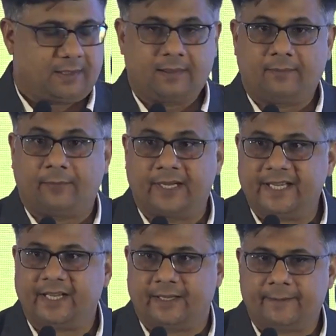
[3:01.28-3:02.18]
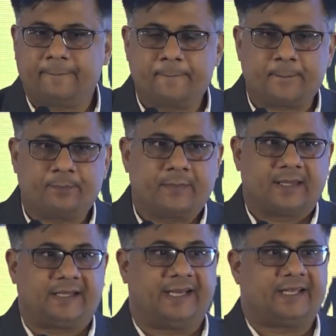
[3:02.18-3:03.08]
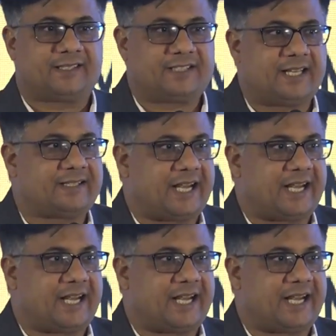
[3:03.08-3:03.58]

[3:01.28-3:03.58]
1 year, the industry has